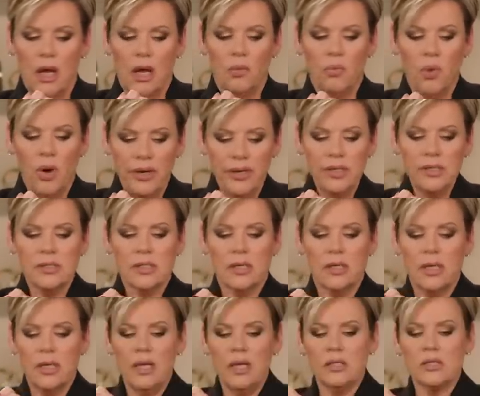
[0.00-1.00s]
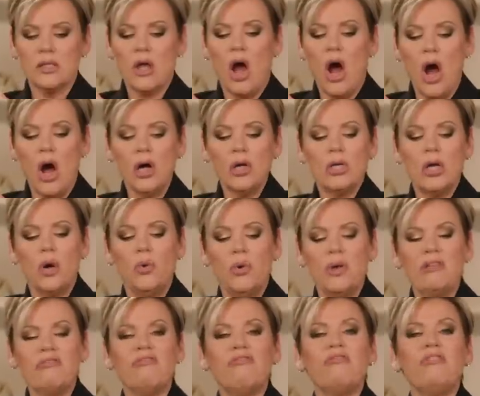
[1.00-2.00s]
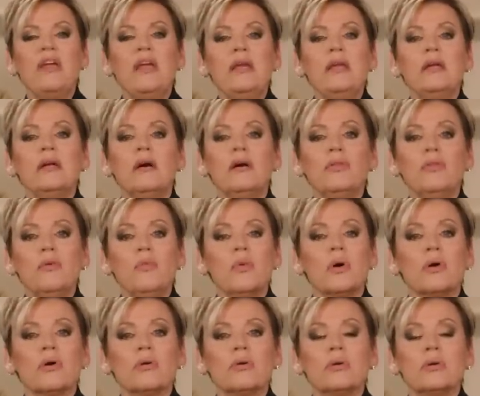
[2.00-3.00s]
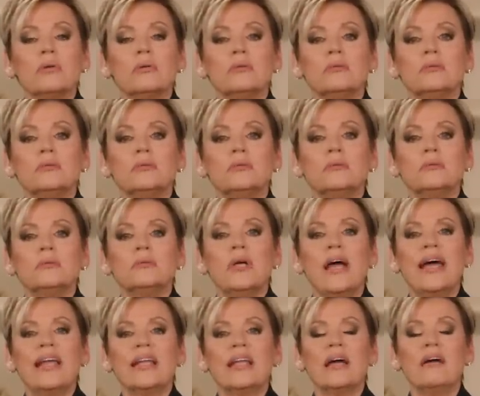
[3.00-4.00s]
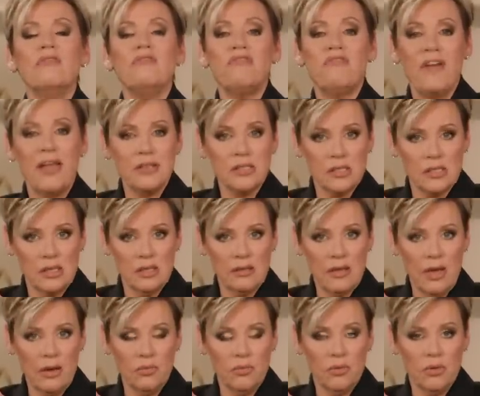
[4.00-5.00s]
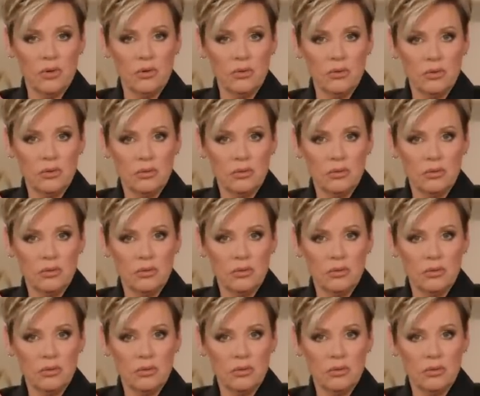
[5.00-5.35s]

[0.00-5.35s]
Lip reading: What is it? It's ongoing feeding on the Word and confessing that Word.